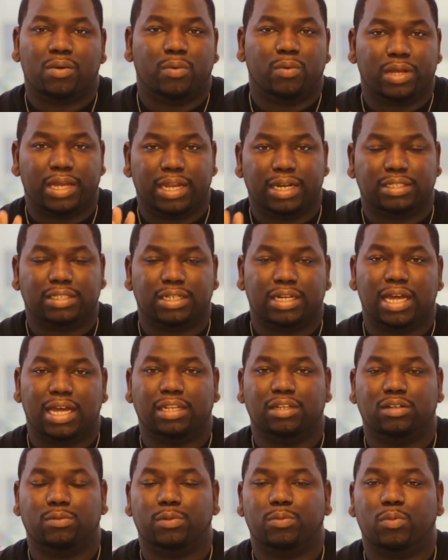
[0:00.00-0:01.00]
We'll get into that
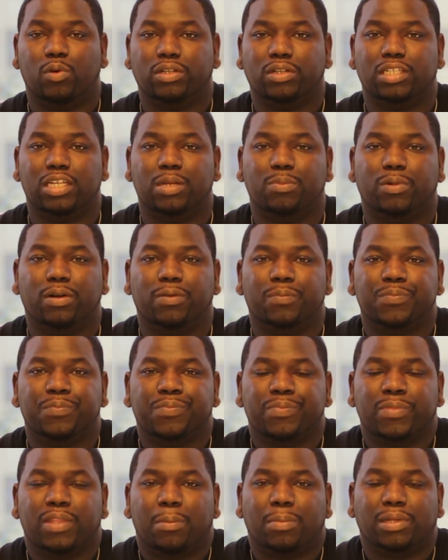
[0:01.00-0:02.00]
a little bit more deeper.
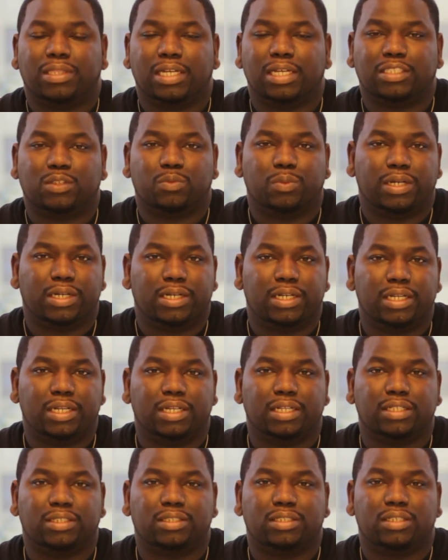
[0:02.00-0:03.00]
But that's what it
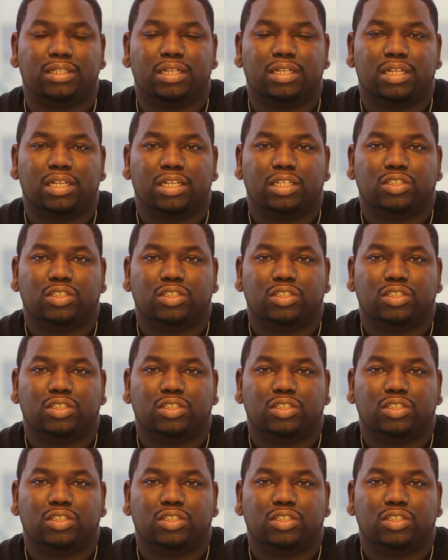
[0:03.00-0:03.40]
is.